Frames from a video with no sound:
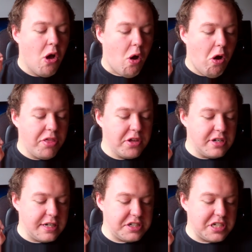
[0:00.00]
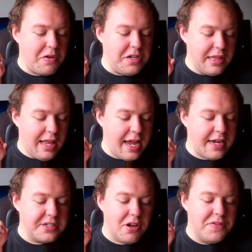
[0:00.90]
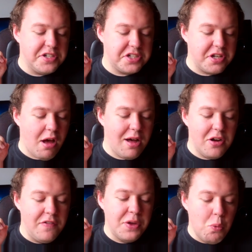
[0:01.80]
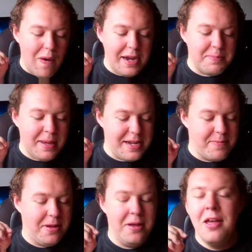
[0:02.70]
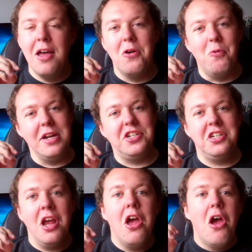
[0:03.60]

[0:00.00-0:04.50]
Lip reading: or the unnecessary delays of the start of the white paper, which,